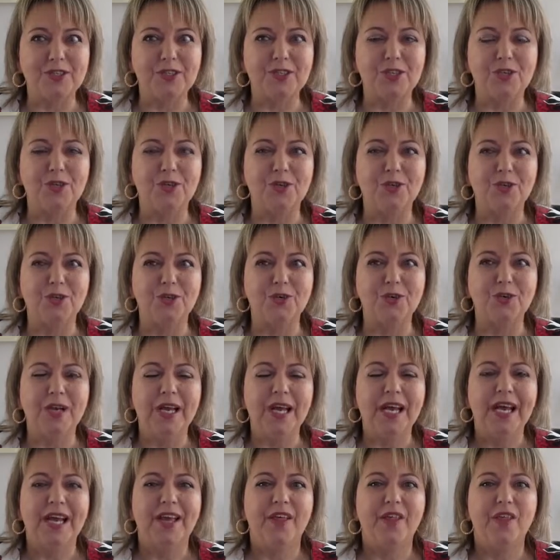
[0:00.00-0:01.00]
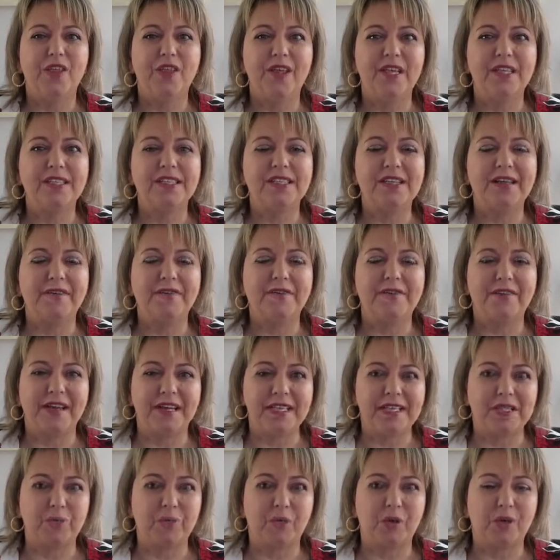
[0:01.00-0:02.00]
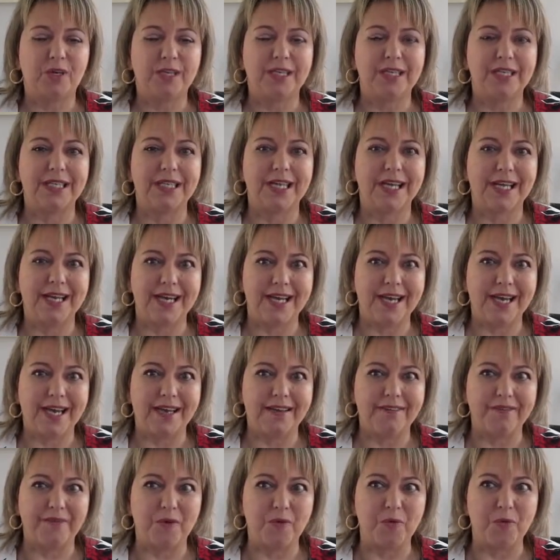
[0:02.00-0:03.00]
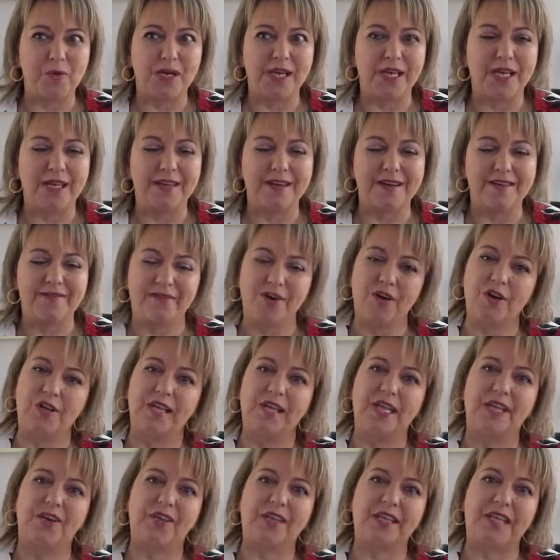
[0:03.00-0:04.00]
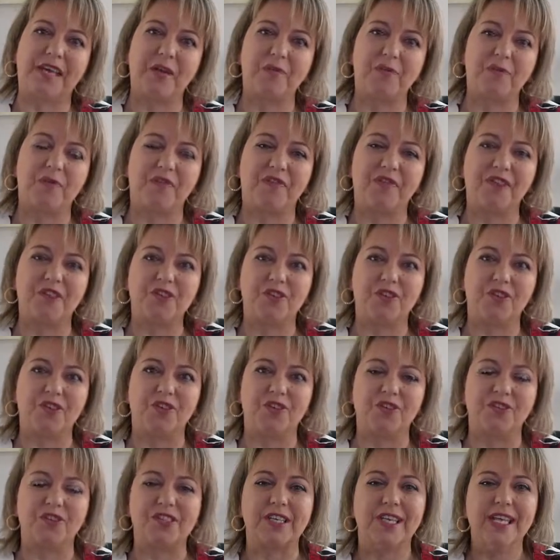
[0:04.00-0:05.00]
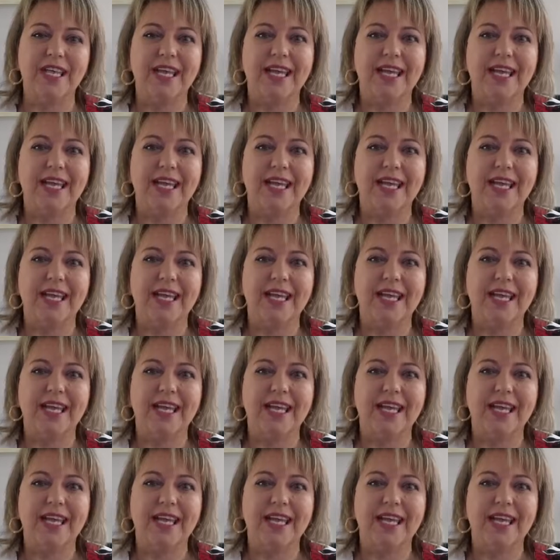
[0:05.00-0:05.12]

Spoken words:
to this Facebook Live with Avant Healthcare Professionals.